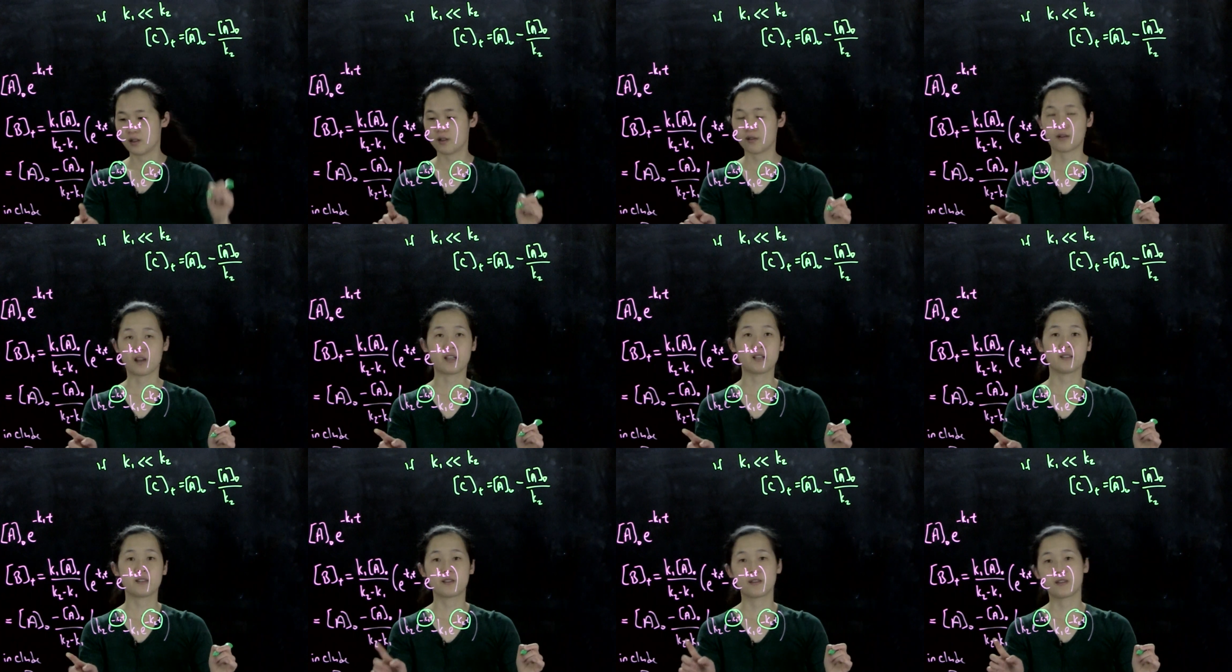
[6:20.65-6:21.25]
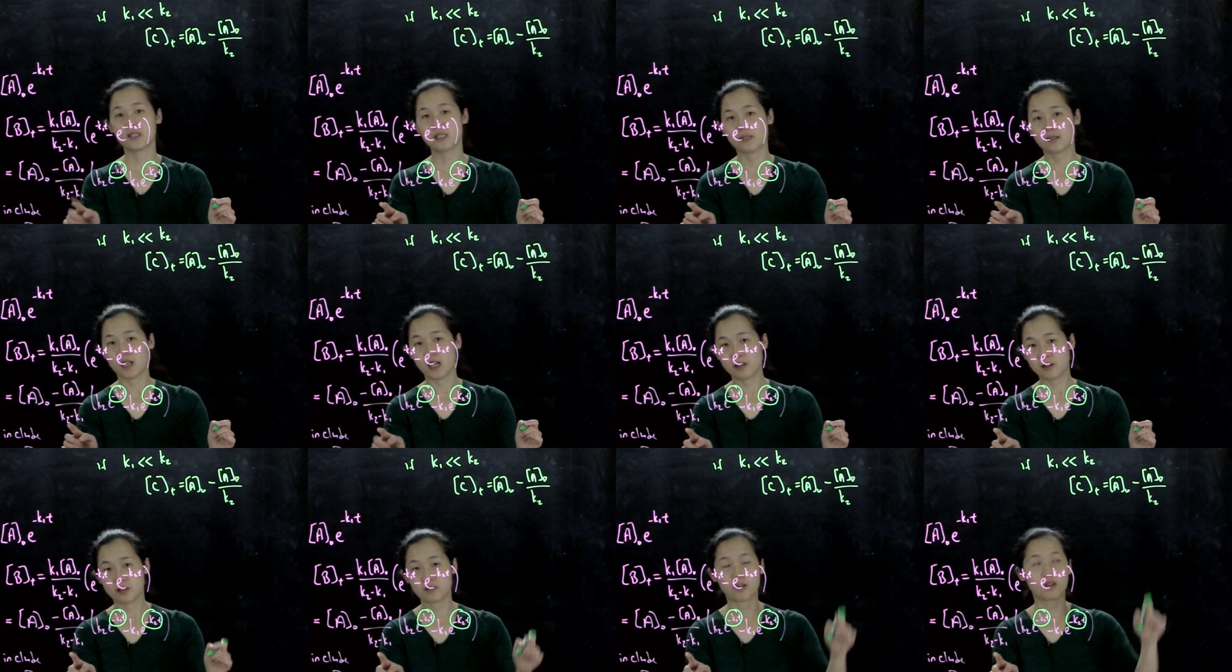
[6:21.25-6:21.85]
right? So this is
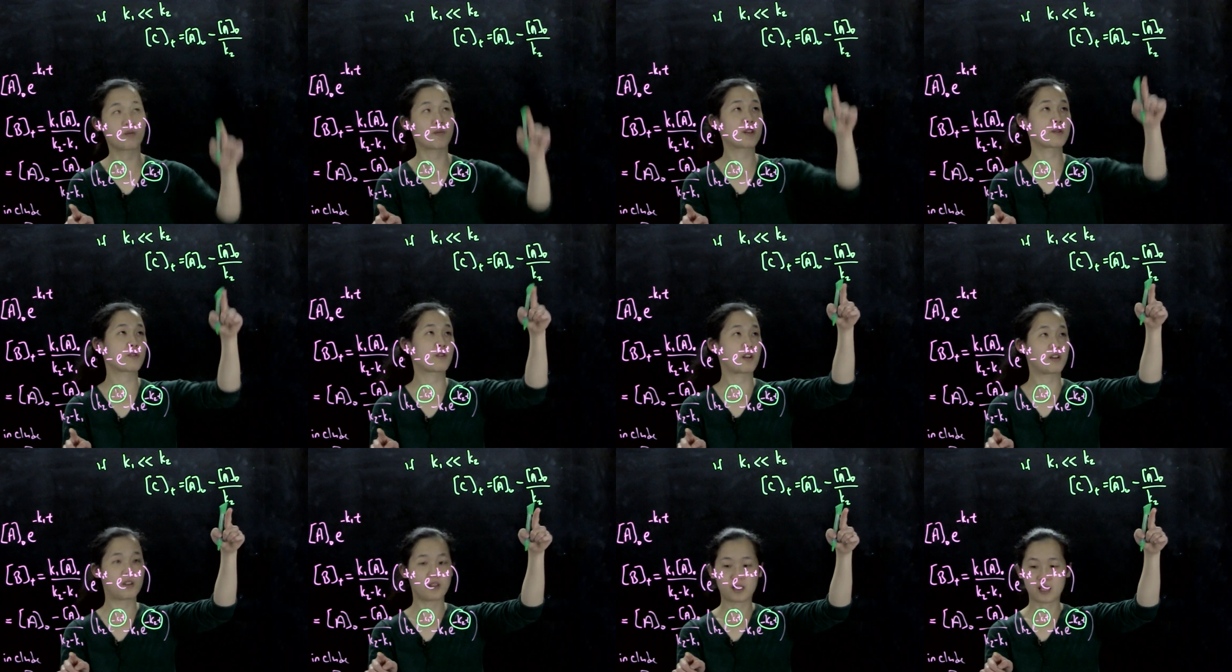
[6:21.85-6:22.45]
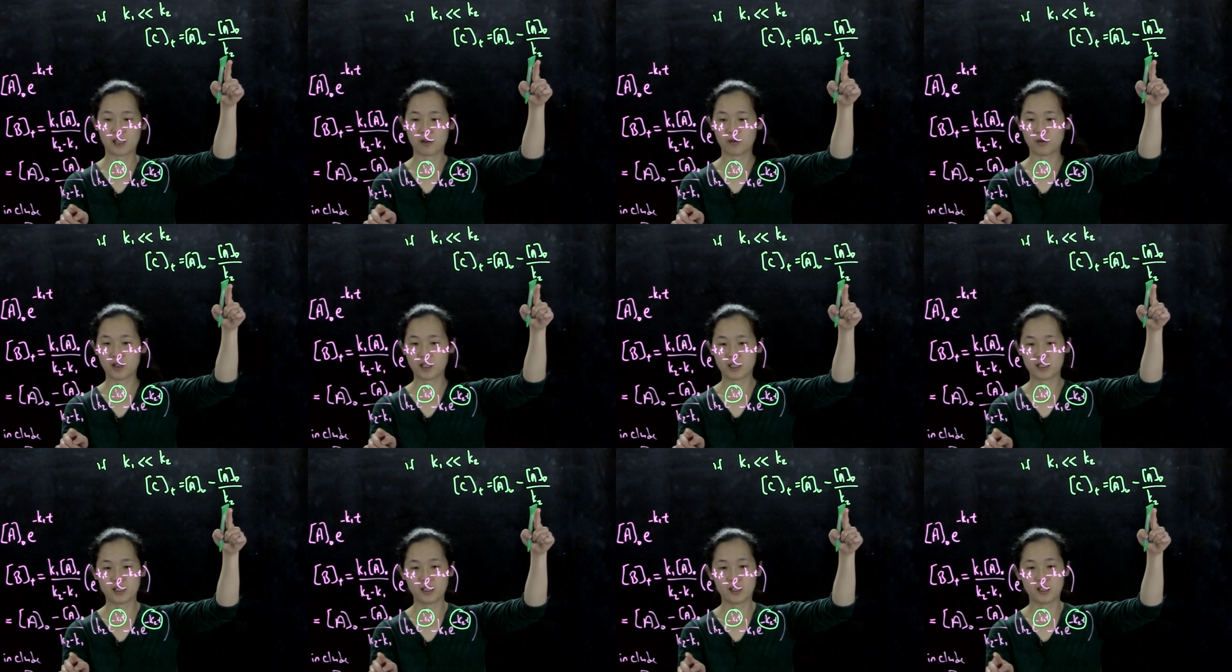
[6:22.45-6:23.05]
K2 is great, much greater than
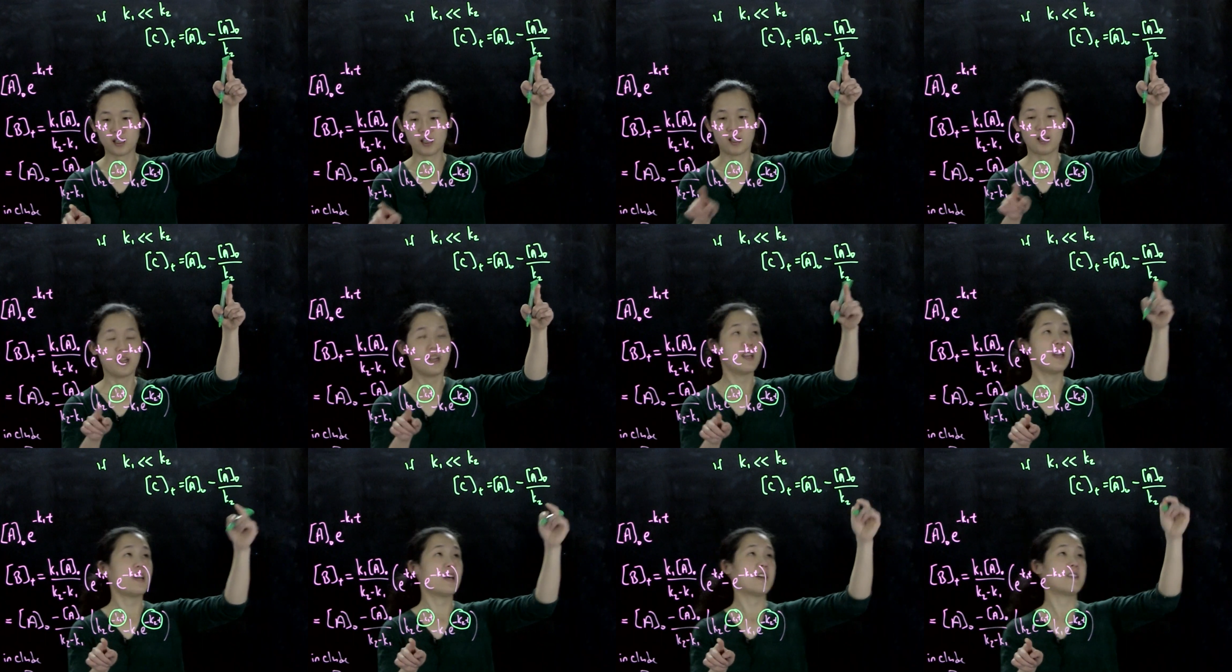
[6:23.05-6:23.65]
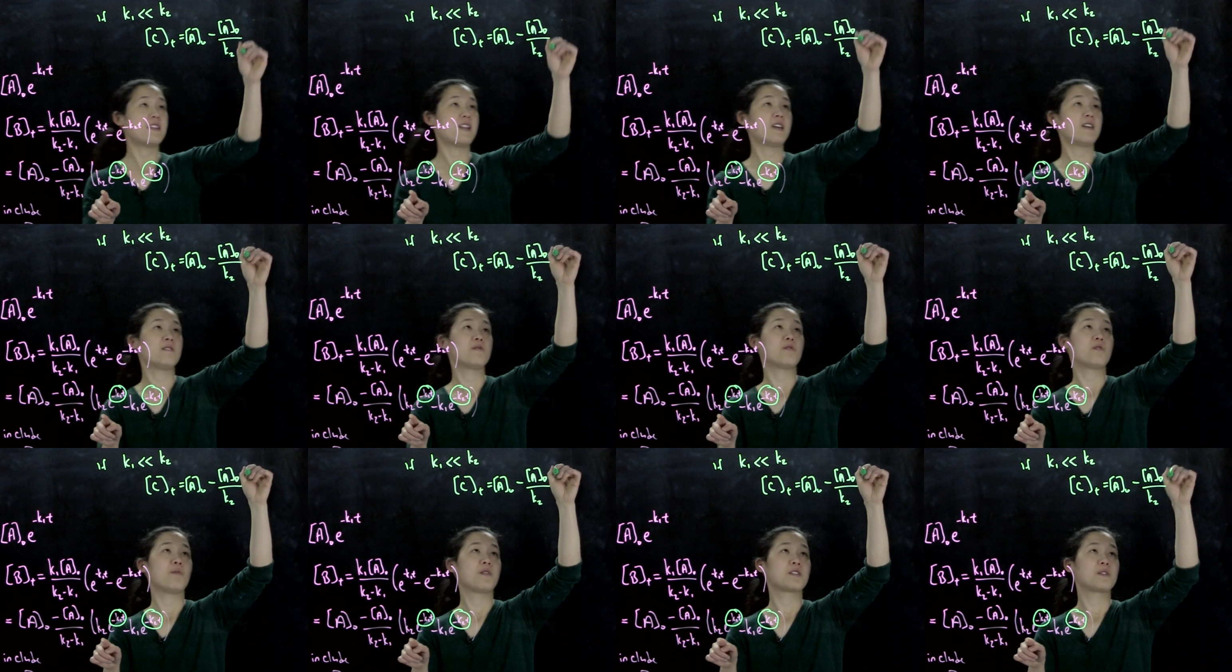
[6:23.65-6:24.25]
K1. And then
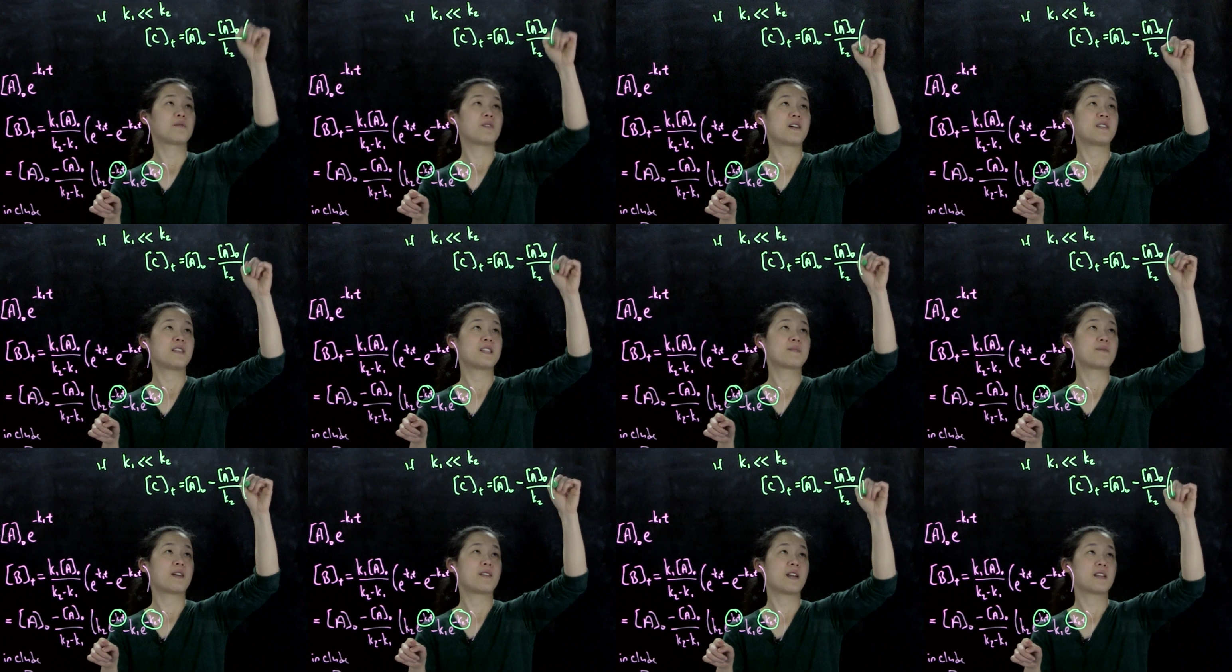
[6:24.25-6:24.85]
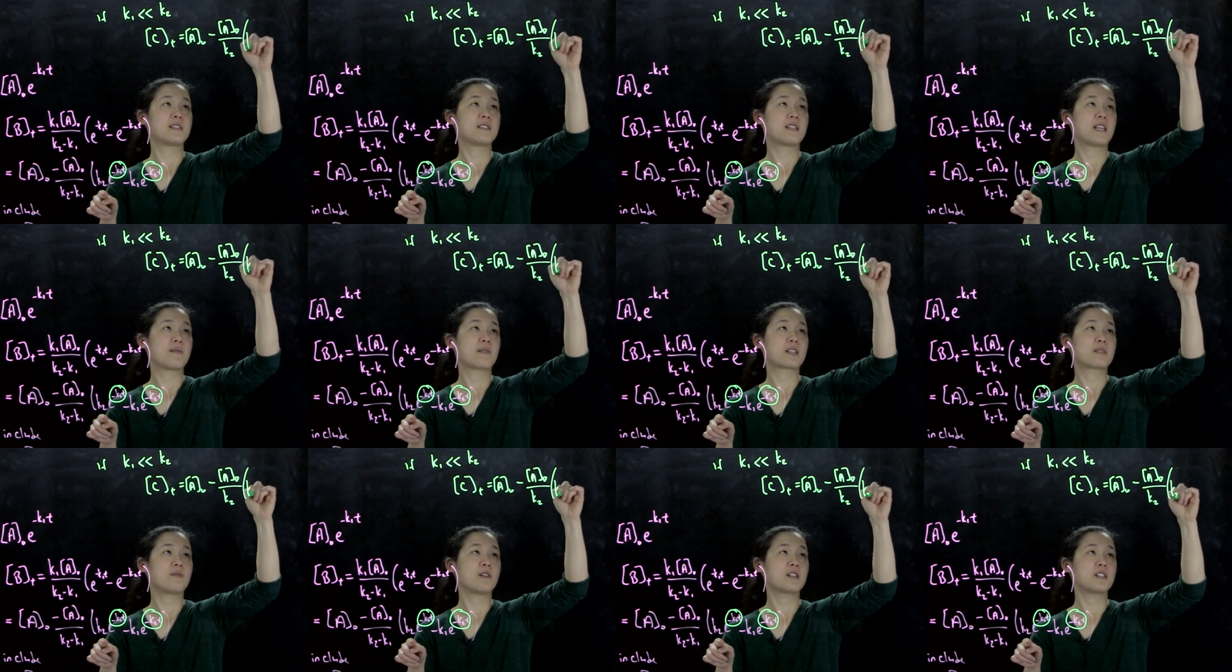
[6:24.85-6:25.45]
we'll multiply this by that same
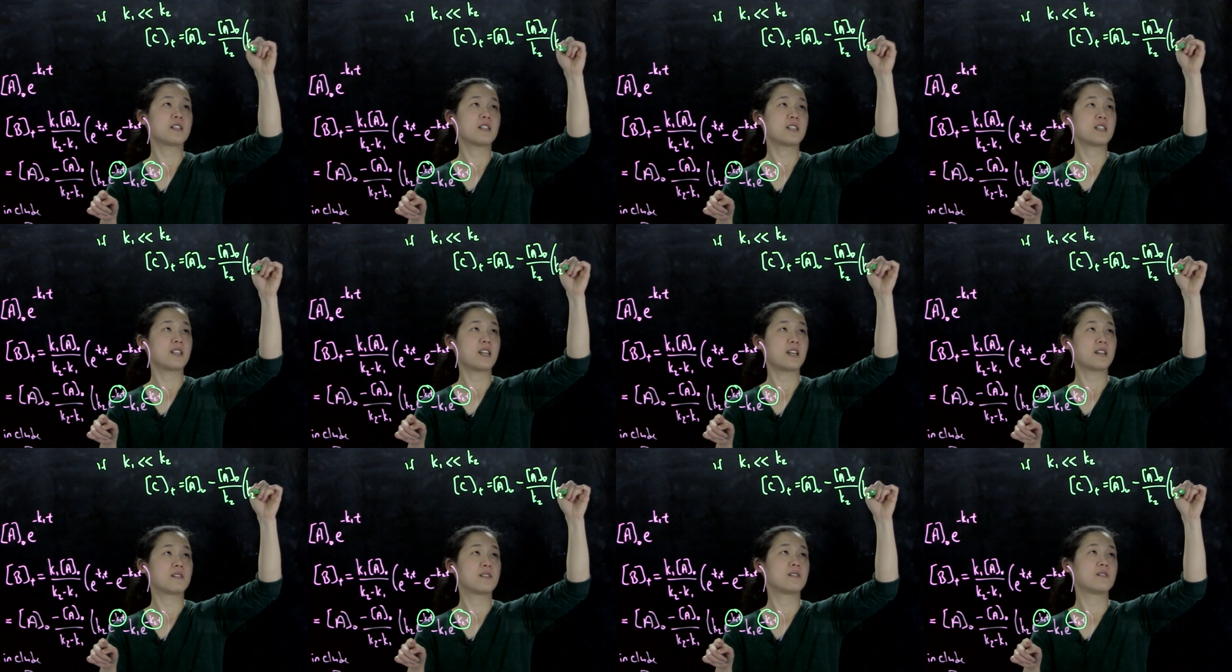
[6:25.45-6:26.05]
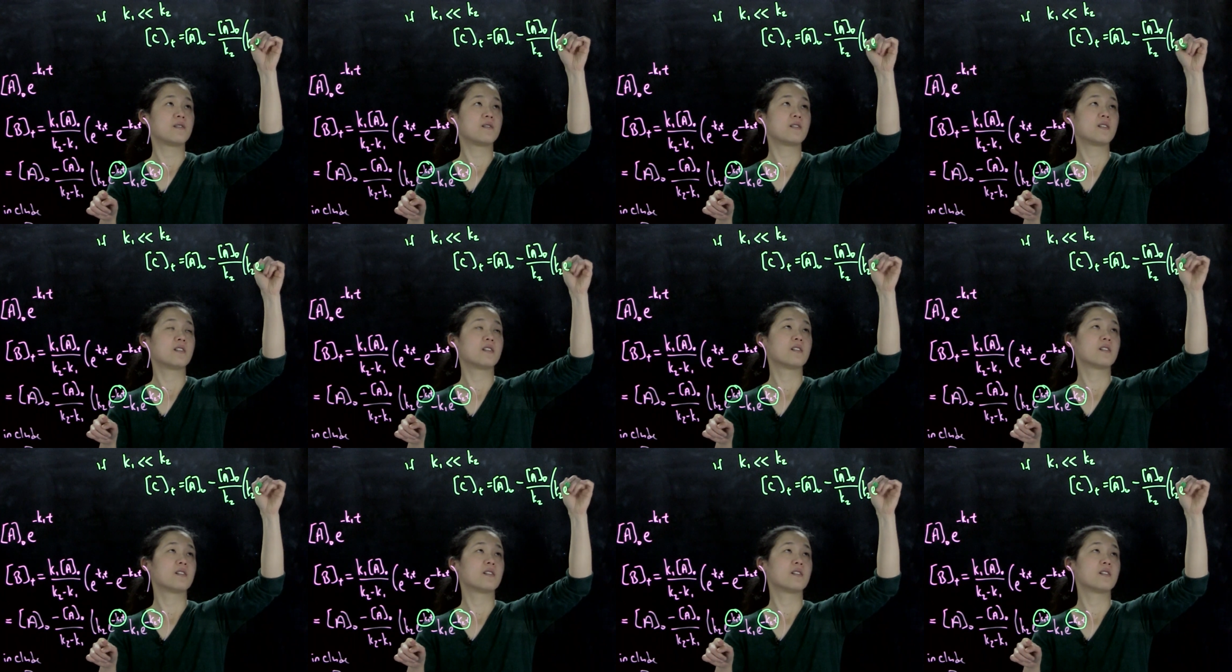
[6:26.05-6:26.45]
expression, K2